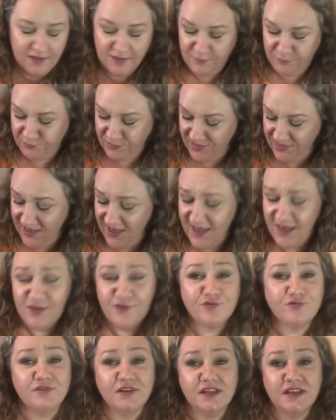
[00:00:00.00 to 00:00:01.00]
but that
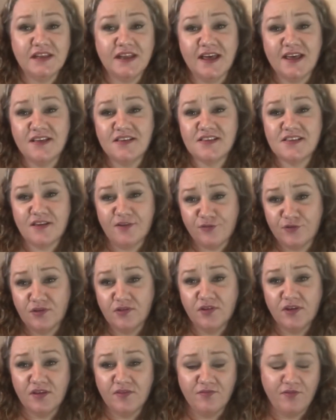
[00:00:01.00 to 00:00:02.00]
is really nice if you're
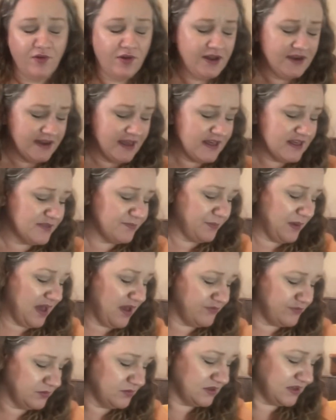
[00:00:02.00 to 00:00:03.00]
looking for a nice
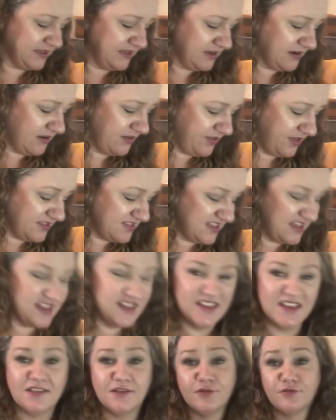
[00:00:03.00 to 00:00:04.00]
bathroom cleaner that's
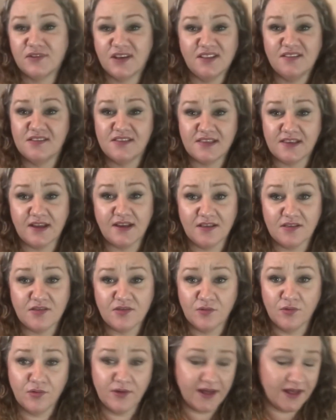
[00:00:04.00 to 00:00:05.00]
easy to rinse and it's
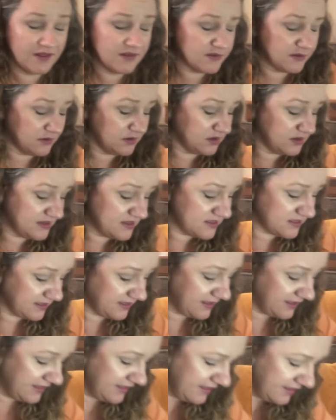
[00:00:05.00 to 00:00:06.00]
no hassle, honestly.